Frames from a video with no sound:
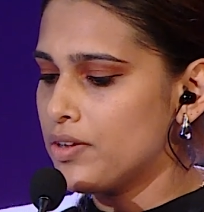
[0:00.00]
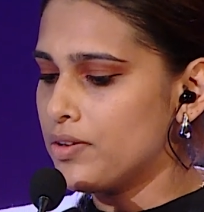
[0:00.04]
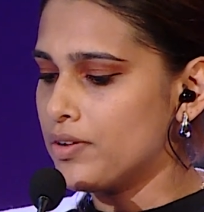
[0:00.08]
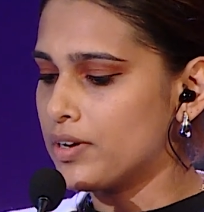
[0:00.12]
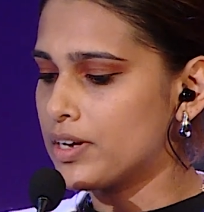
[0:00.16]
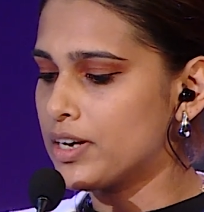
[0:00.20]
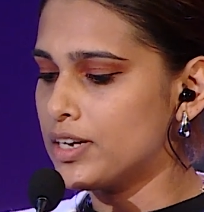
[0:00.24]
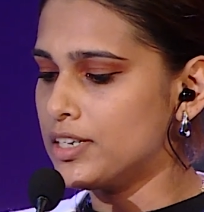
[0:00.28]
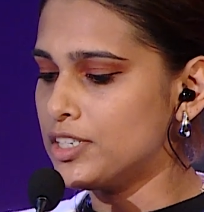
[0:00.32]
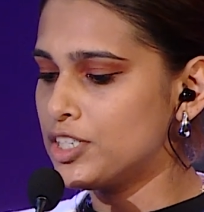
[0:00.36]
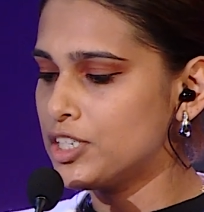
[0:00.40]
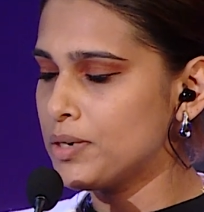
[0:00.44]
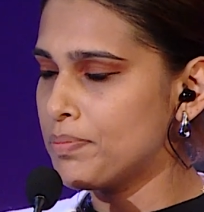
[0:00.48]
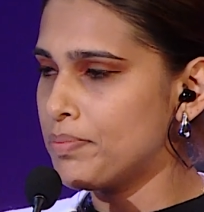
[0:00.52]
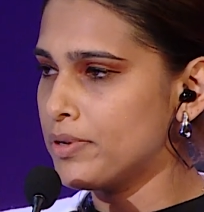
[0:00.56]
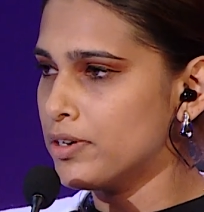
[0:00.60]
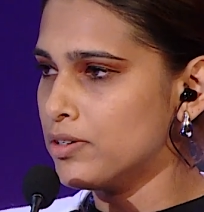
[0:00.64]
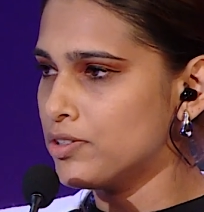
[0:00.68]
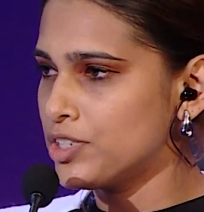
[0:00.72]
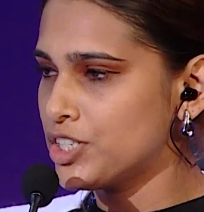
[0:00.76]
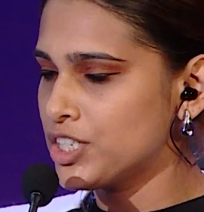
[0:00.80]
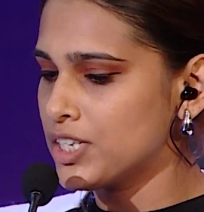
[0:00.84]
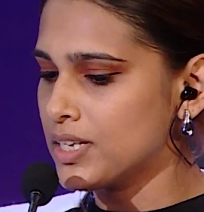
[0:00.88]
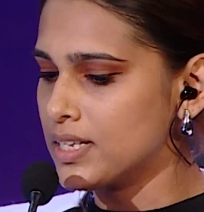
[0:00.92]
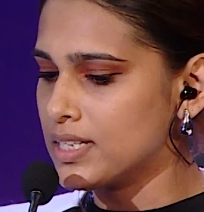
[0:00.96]
Your
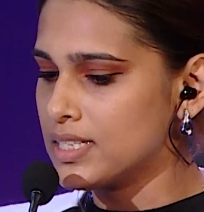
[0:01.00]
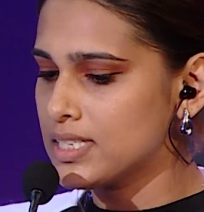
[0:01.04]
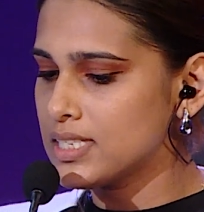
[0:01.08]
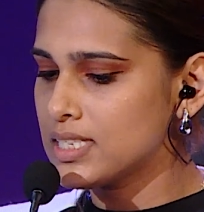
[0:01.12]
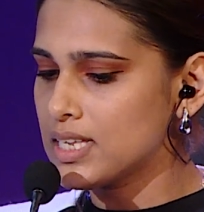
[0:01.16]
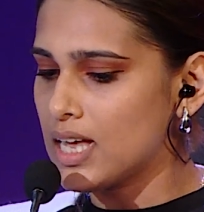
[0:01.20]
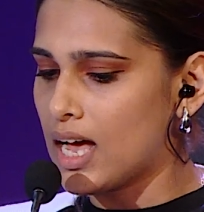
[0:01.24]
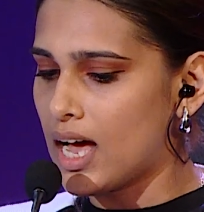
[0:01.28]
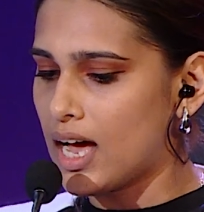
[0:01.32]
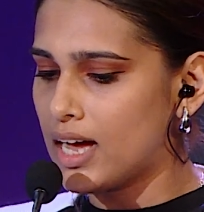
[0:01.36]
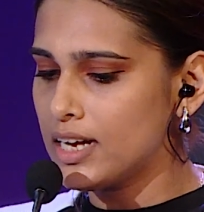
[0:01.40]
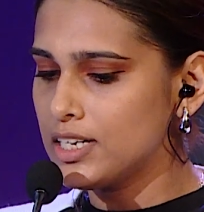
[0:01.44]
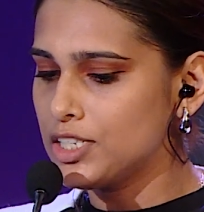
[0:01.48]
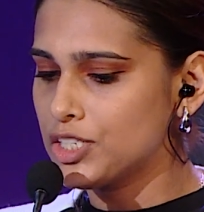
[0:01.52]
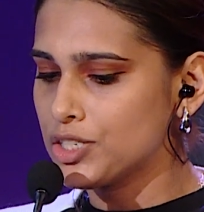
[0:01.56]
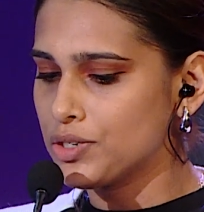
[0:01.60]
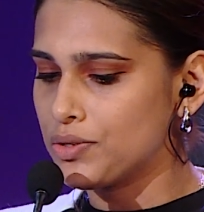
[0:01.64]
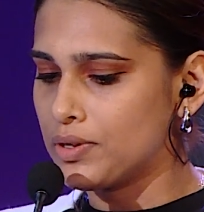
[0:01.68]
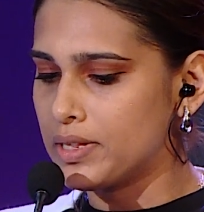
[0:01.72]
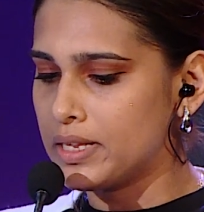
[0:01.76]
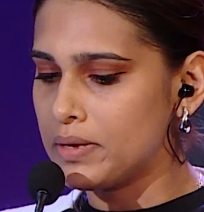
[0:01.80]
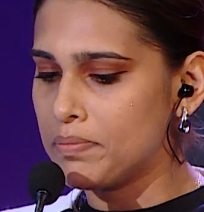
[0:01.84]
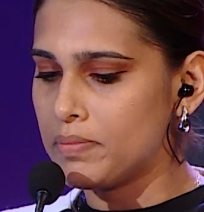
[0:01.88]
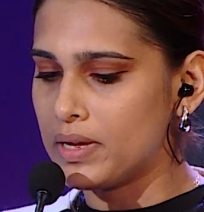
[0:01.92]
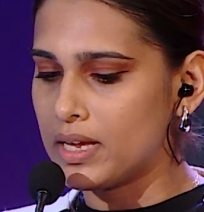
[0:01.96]
contributions are
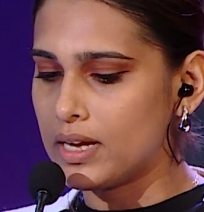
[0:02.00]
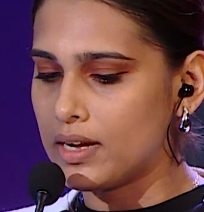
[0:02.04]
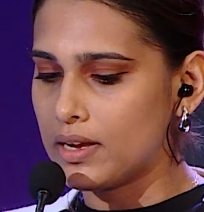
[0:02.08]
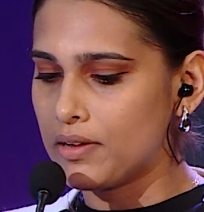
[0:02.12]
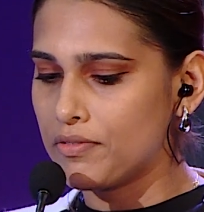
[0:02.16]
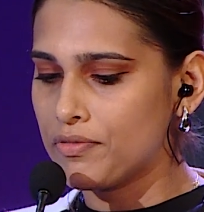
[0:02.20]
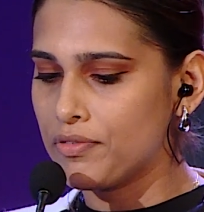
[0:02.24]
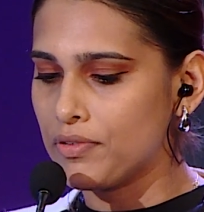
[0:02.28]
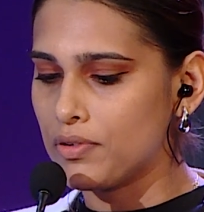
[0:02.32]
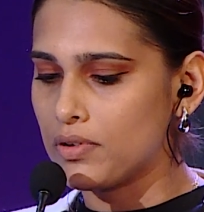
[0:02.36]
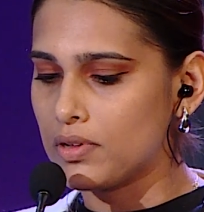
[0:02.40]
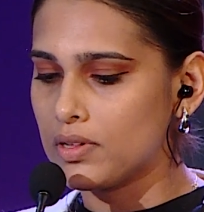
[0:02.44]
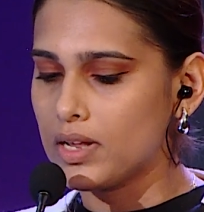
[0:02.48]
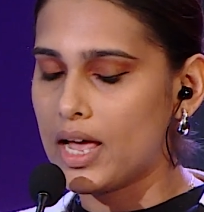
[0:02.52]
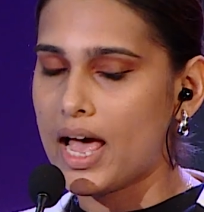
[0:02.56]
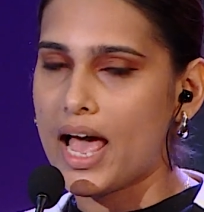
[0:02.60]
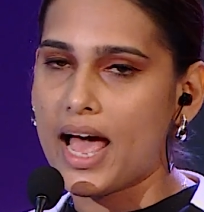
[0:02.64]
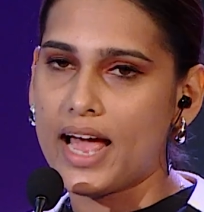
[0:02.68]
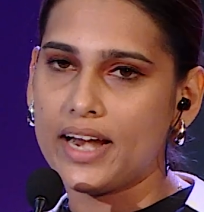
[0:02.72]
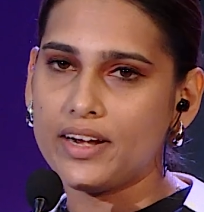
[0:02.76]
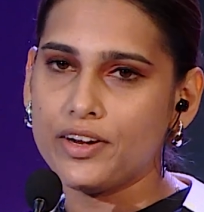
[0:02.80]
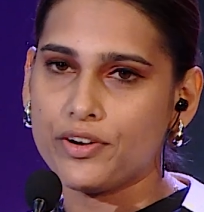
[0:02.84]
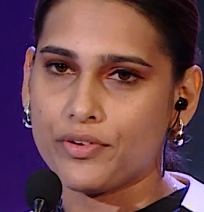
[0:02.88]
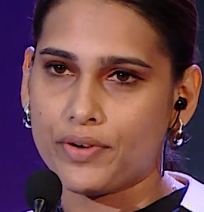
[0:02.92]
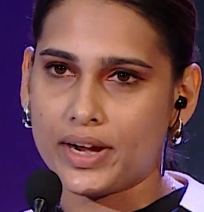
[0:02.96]
truly meaningful
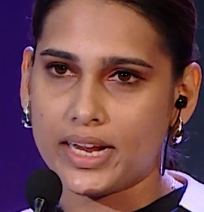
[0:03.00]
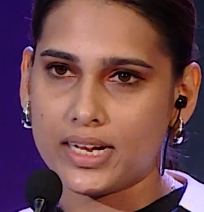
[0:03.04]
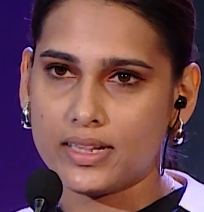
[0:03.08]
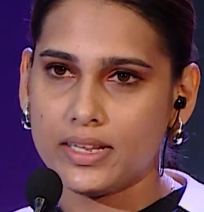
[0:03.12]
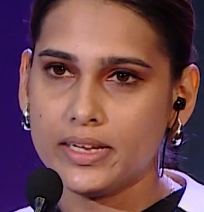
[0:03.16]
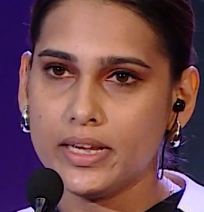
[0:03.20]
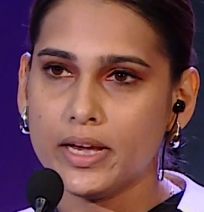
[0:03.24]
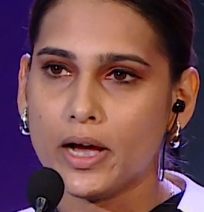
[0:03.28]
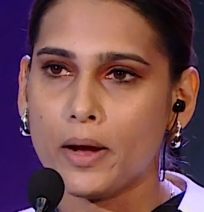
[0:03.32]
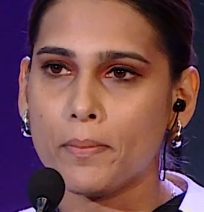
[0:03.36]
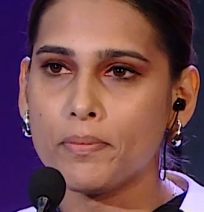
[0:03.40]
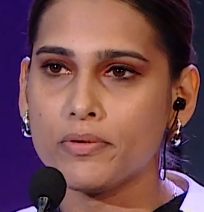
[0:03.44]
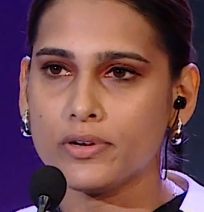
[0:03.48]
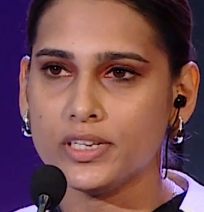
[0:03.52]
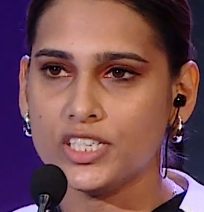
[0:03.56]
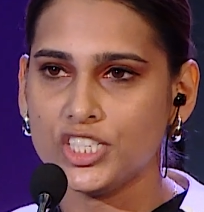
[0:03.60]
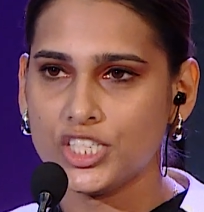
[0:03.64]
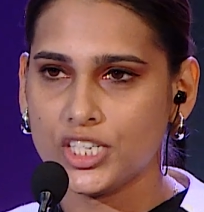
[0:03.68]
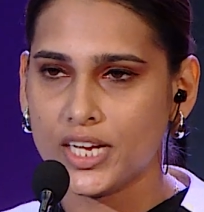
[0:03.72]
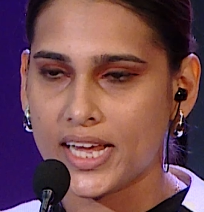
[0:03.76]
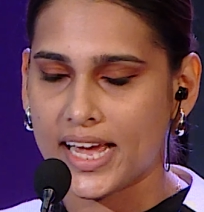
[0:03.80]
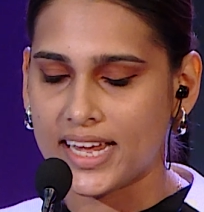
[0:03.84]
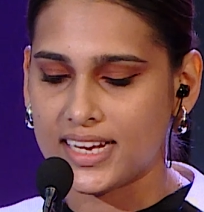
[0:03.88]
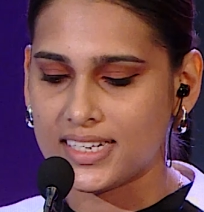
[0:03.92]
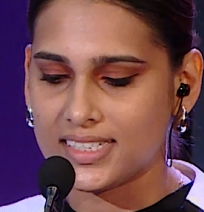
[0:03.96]
and greatly
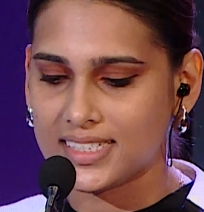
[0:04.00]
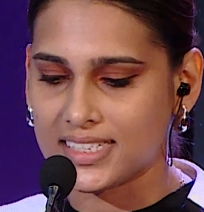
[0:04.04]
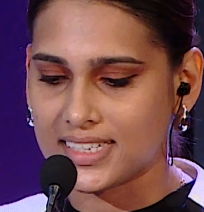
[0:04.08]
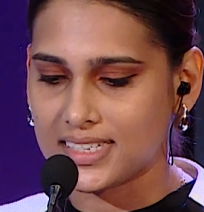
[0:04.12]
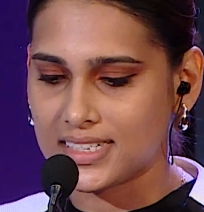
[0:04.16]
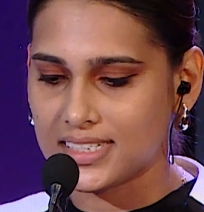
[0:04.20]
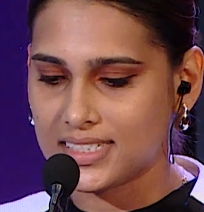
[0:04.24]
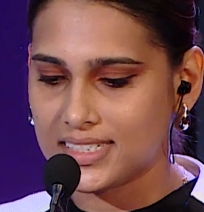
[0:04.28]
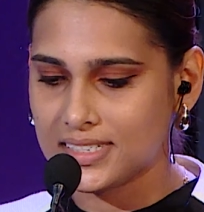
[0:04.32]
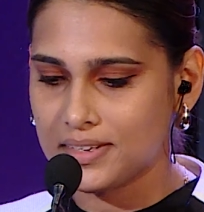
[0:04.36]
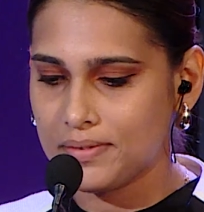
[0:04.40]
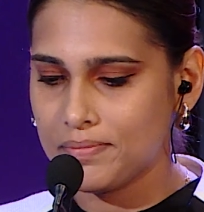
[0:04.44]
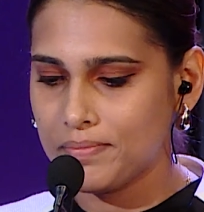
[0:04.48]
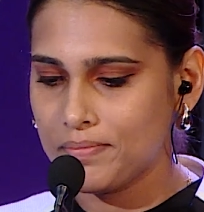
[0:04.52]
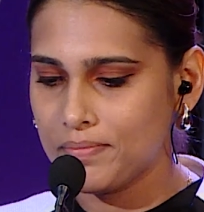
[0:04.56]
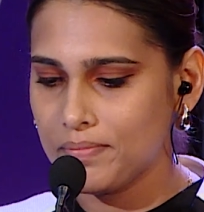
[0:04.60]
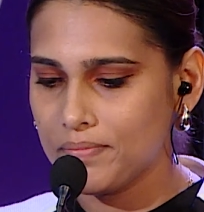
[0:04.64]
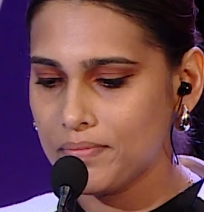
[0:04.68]
appreciated.